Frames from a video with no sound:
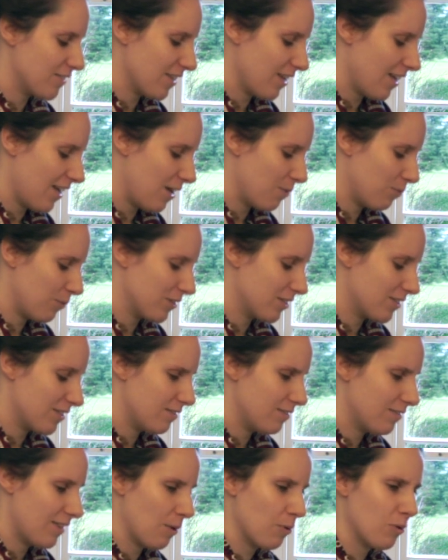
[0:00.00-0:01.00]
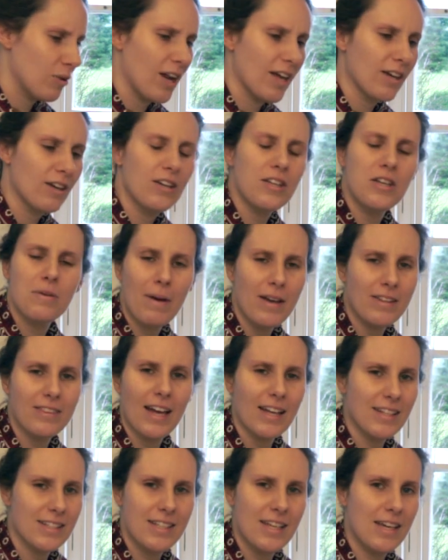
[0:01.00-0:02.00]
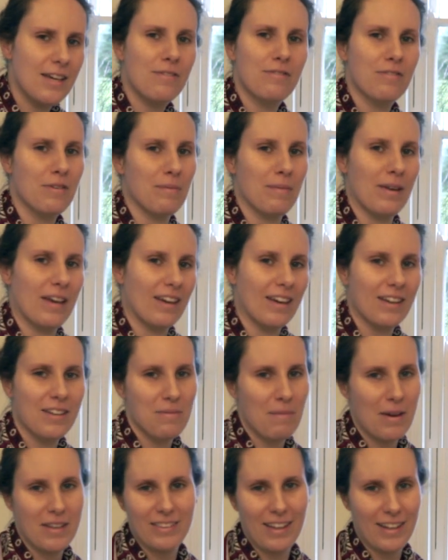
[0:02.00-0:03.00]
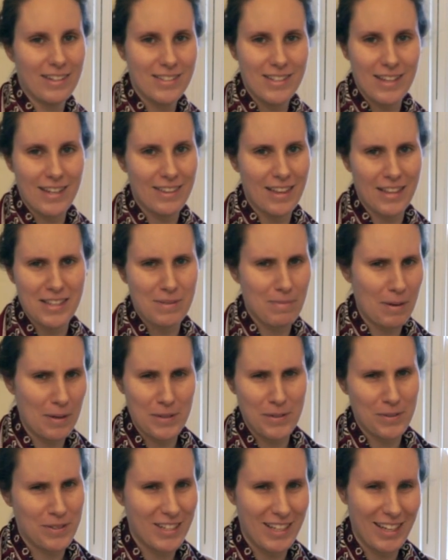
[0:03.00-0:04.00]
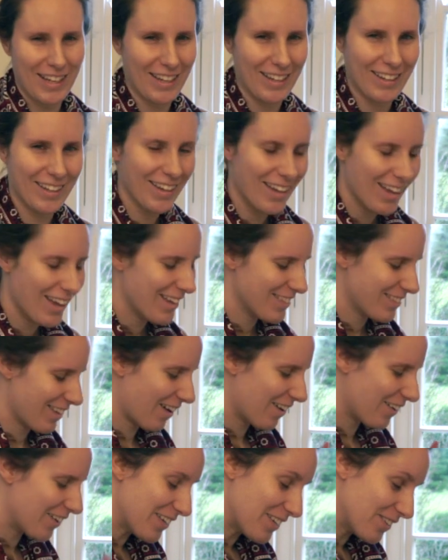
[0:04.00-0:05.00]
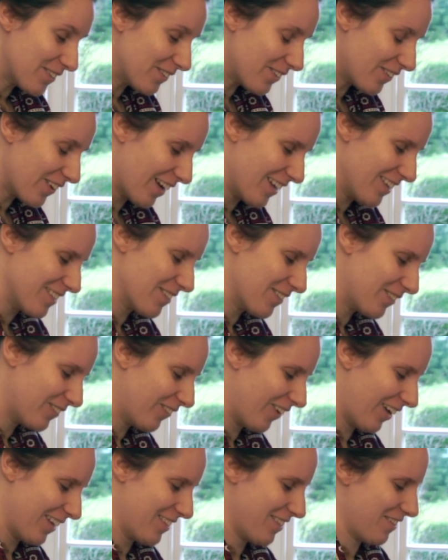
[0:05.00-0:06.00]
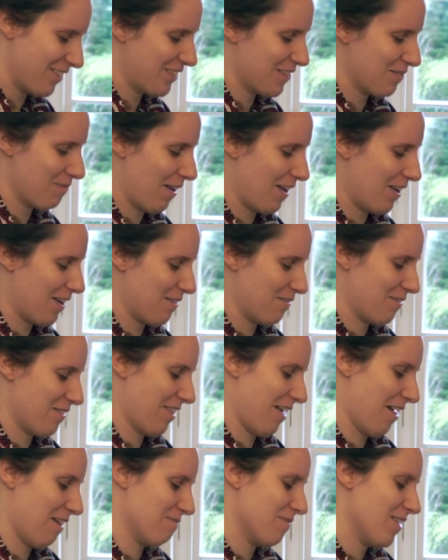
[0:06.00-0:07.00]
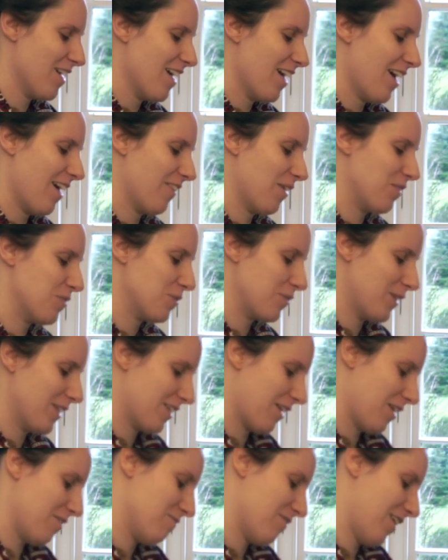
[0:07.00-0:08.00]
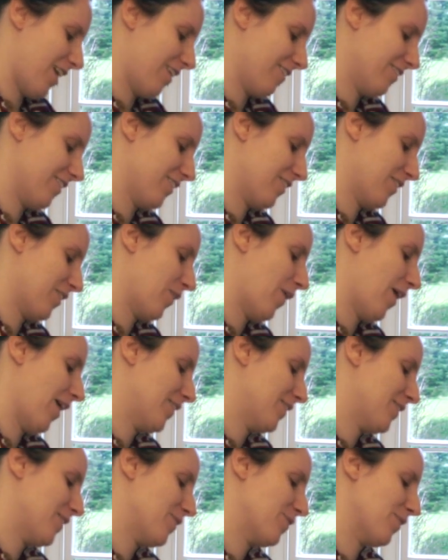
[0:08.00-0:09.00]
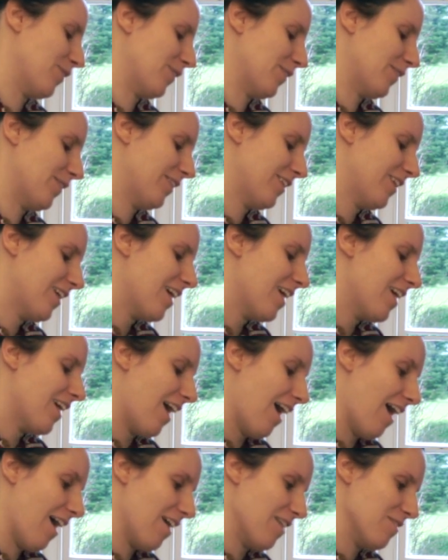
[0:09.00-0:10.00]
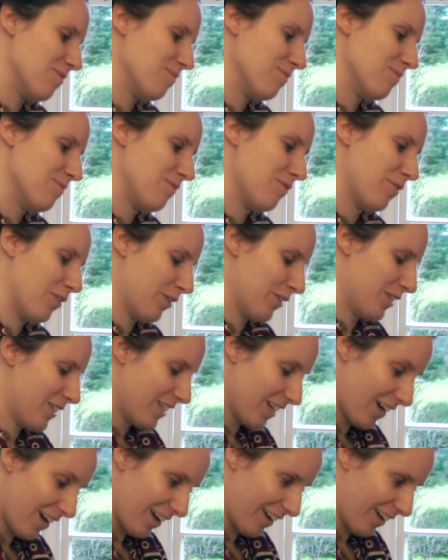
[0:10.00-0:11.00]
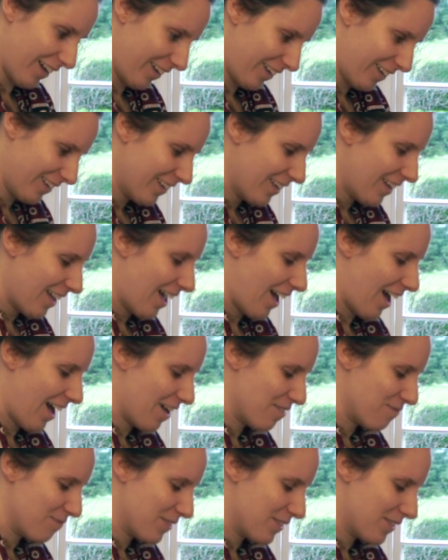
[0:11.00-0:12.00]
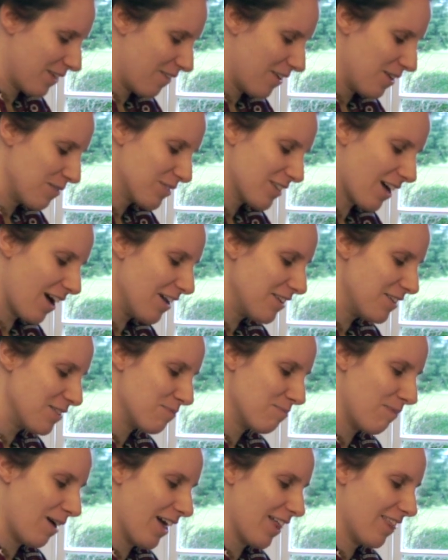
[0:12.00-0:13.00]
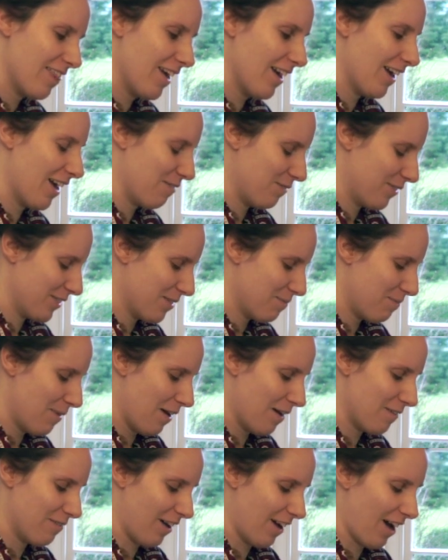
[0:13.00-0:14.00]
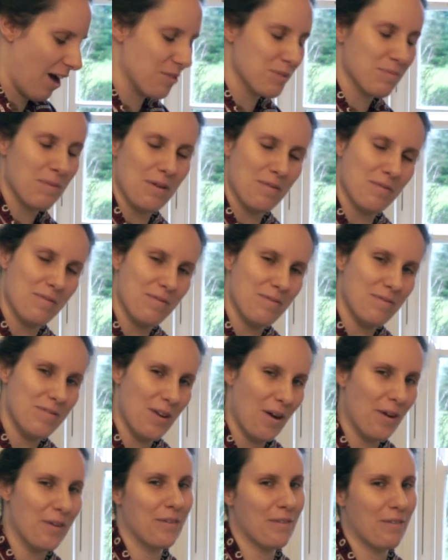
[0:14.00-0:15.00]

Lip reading: they were like, "Can you make that tea for me? Can you make that tea, that special tea?" So I always used to make it for them, and they would always come round and request for chai. So it was kind of my thing. It was a bit of like, I was a bit known